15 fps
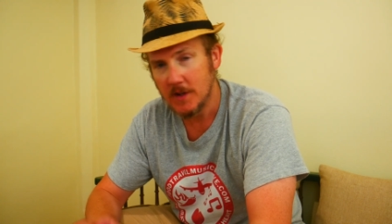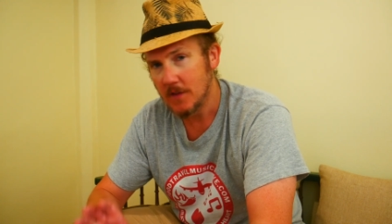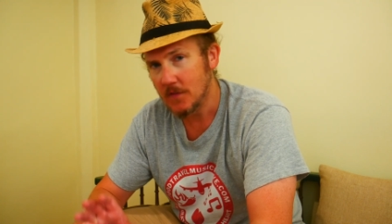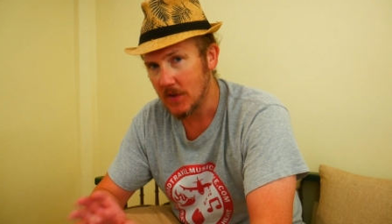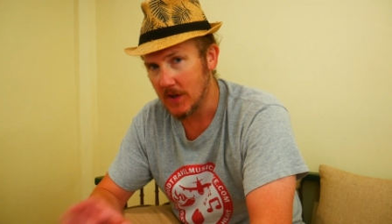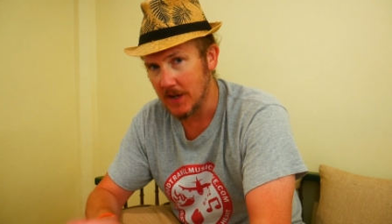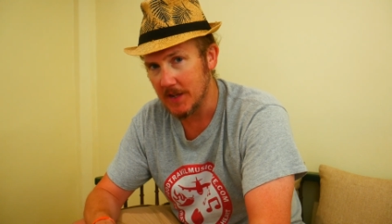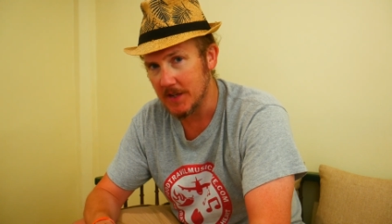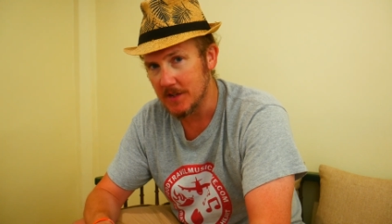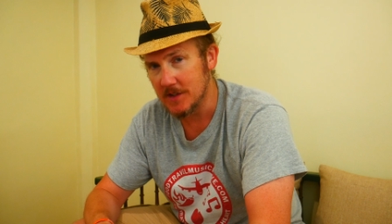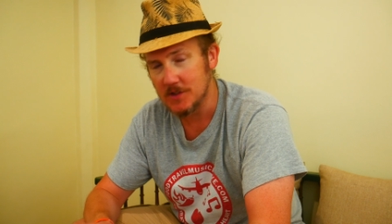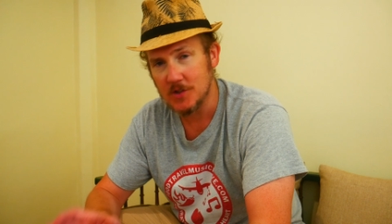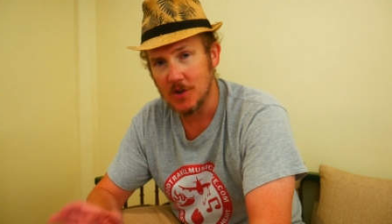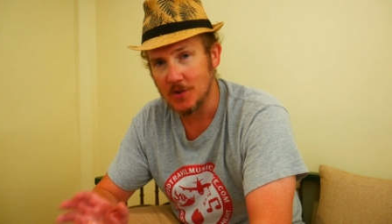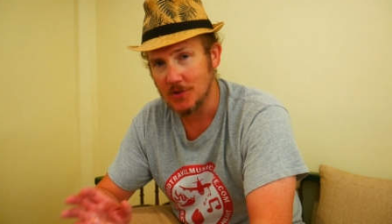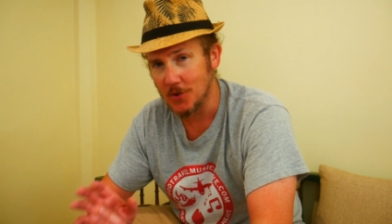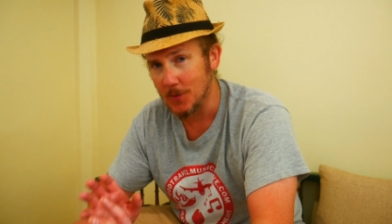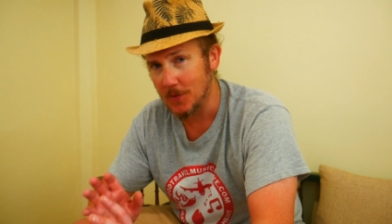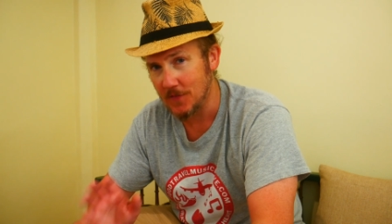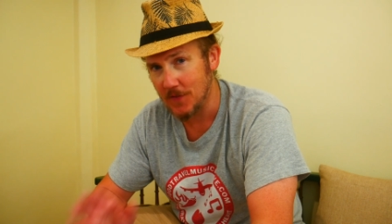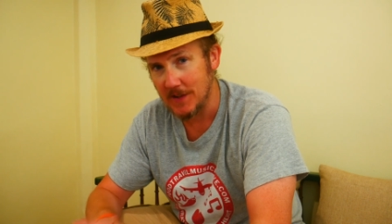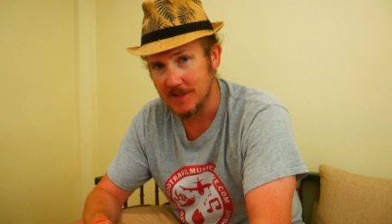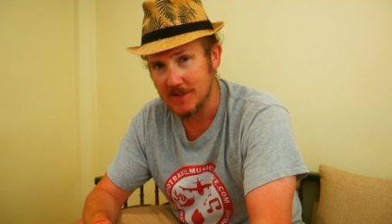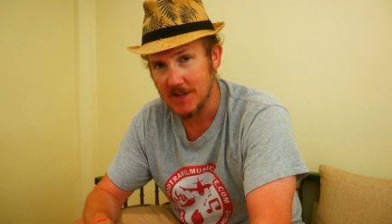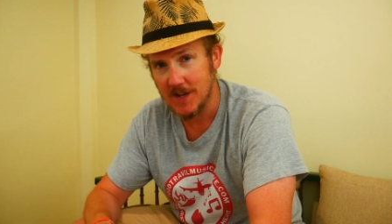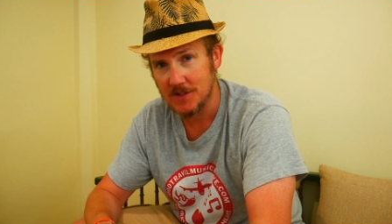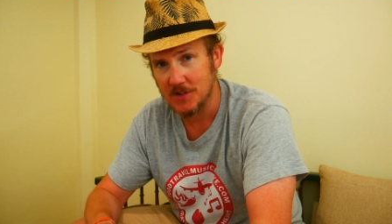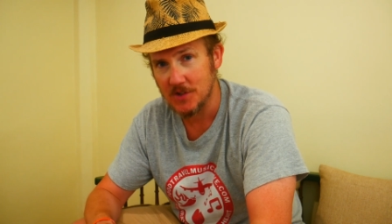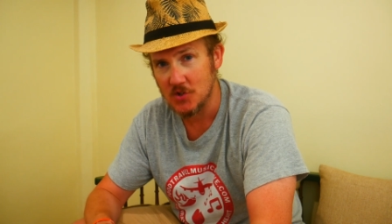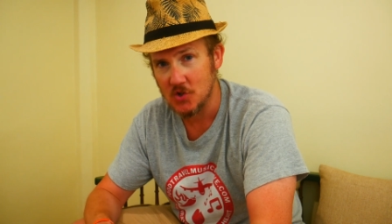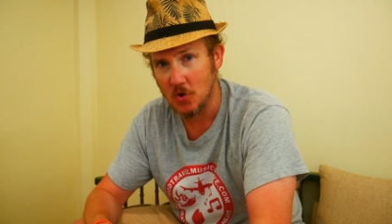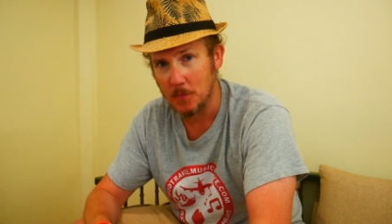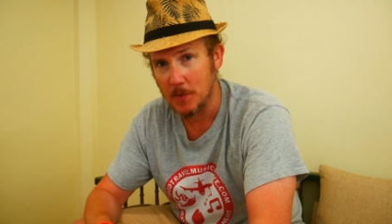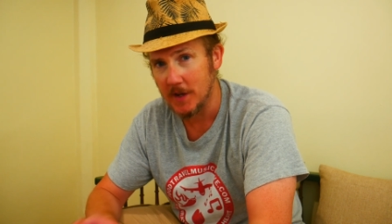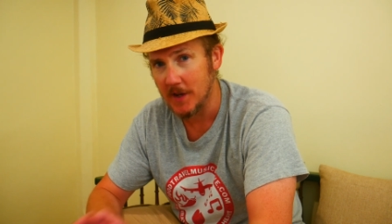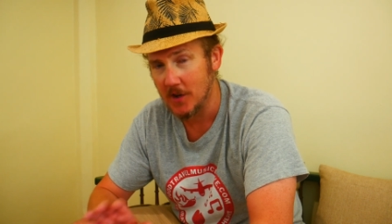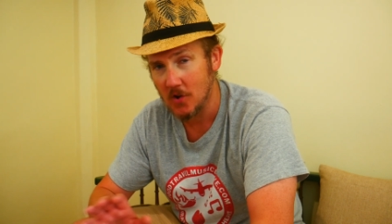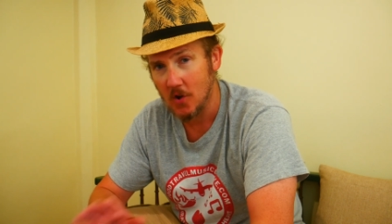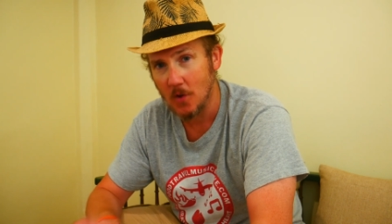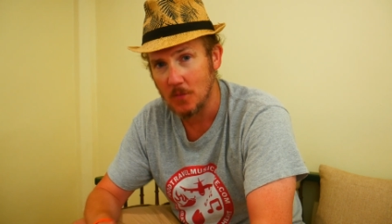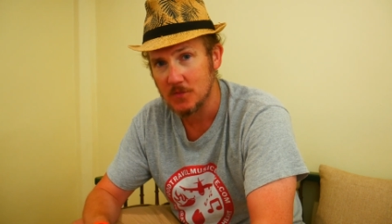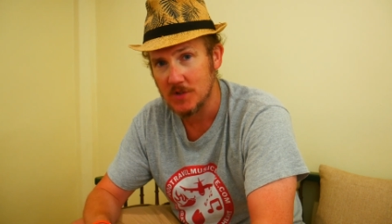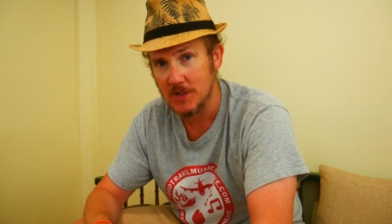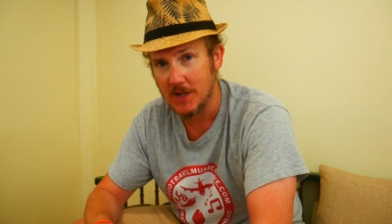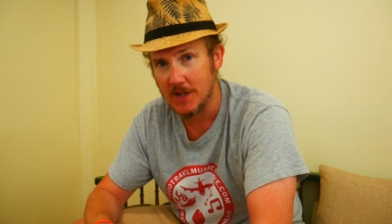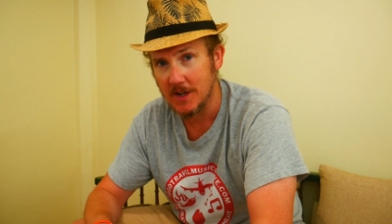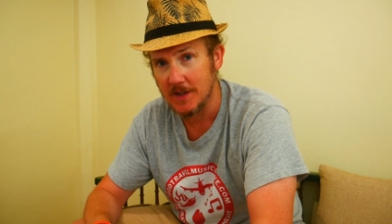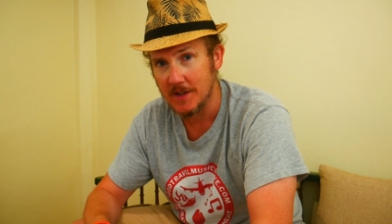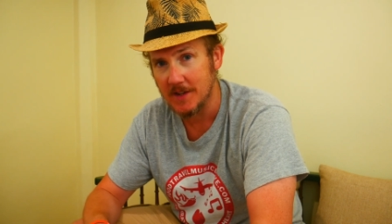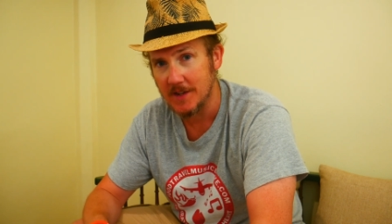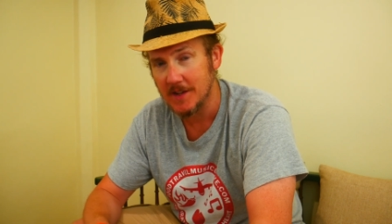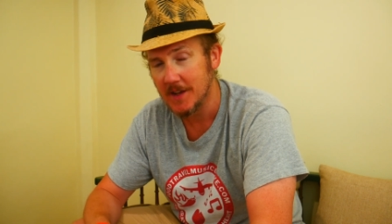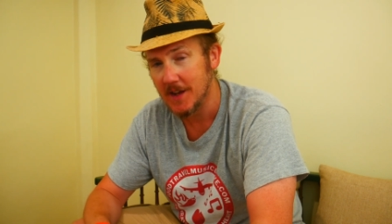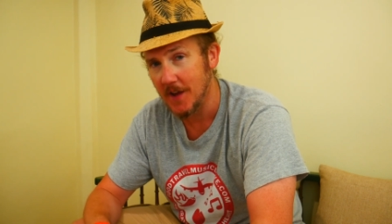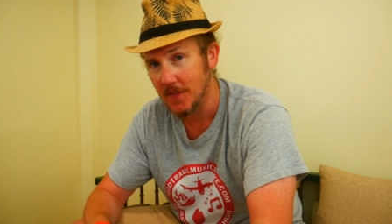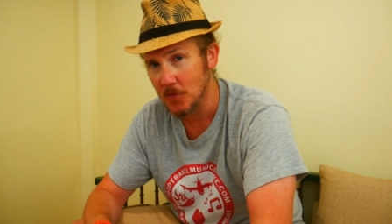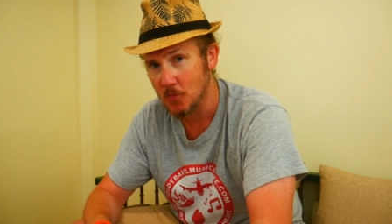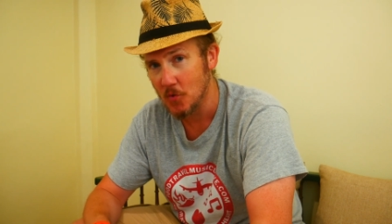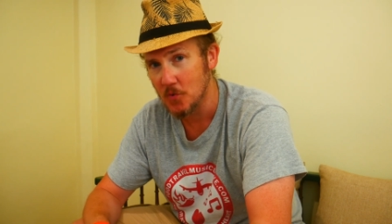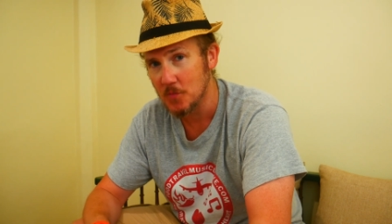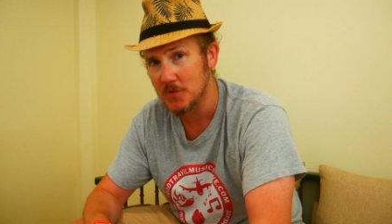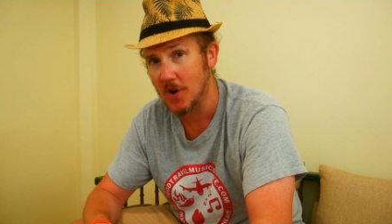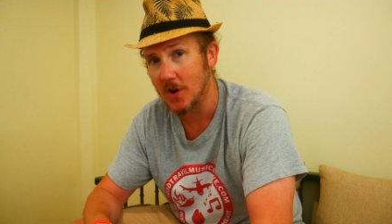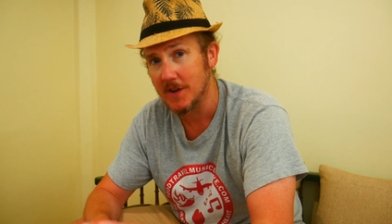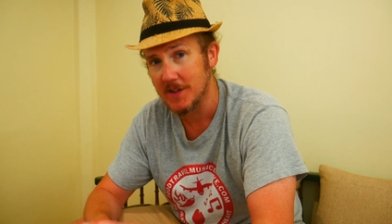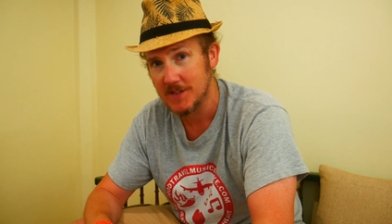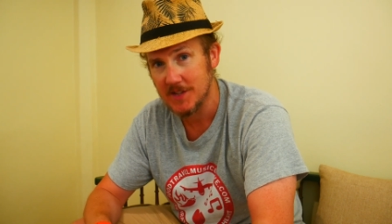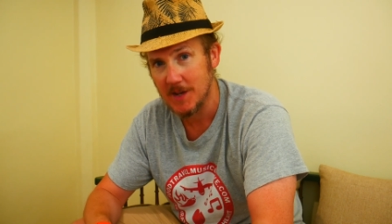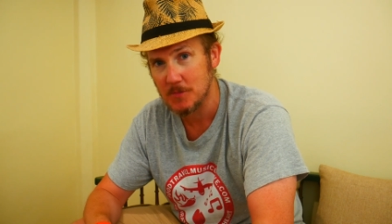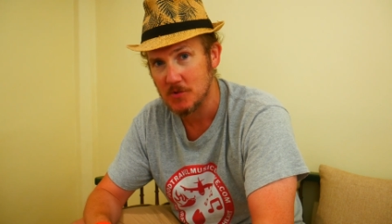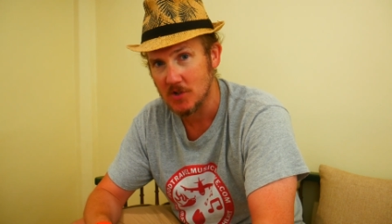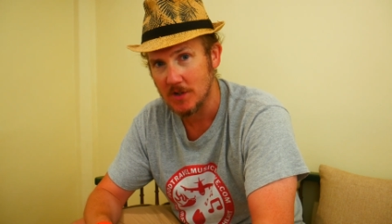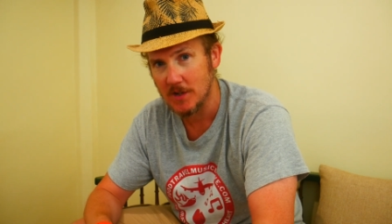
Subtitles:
The cleaners do a fantastic job here, constantly cleaning, and the rooms are exceptionally